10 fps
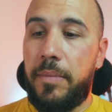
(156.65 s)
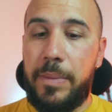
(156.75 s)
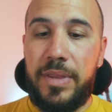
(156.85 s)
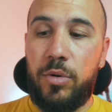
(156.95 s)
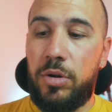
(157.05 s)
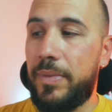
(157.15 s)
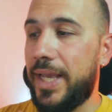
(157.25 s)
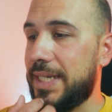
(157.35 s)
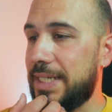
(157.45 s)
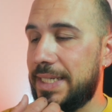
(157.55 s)
maybe they will
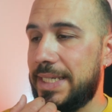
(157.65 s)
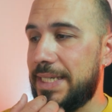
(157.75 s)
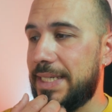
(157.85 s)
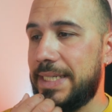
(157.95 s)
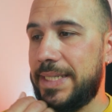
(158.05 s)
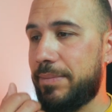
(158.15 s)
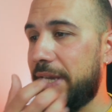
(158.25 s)
make a